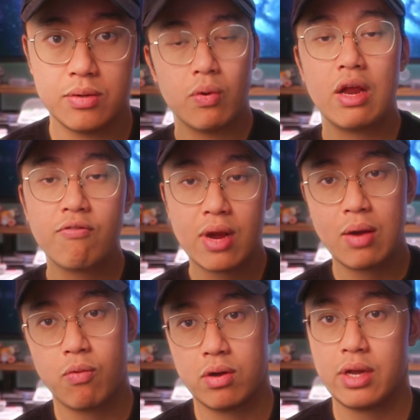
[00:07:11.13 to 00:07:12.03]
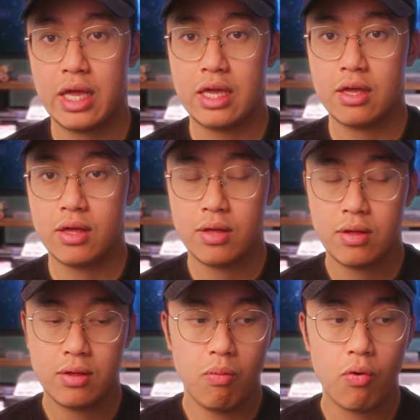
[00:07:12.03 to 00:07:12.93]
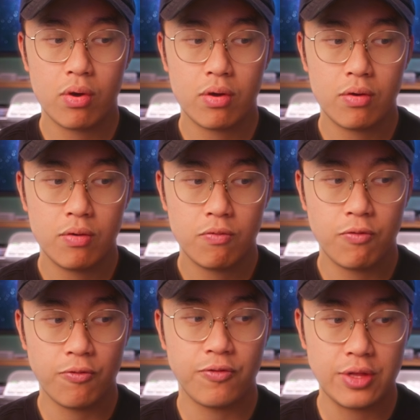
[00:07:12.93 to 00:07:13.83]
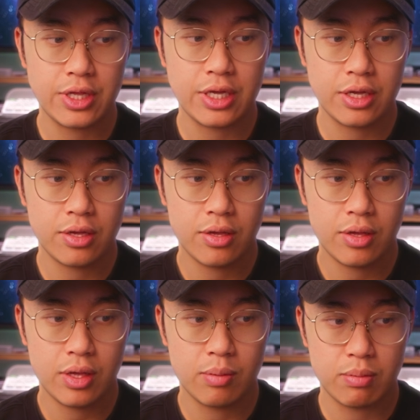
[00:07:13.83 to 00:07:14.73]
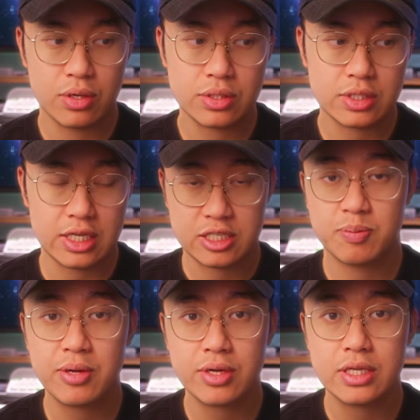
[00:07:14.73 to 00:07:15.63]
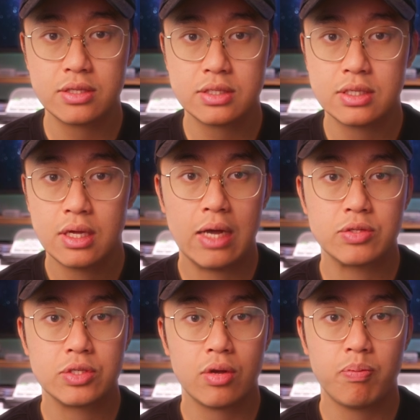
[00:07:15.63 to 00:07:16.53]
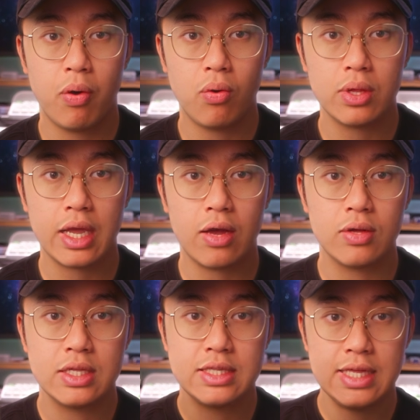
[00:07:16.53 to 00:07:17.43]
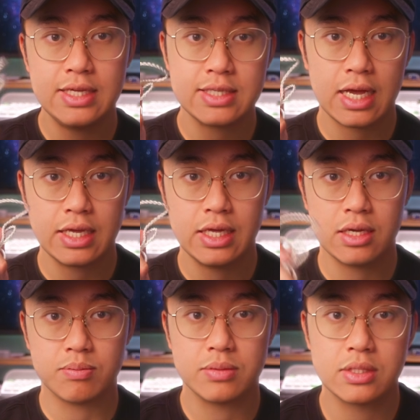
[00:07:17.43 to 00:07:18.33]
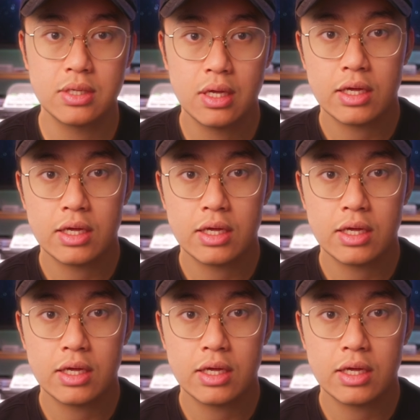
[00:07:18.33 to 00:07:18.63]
Whenever I want a more fulfilling immersed experience, I'll start pulling out these IEMs.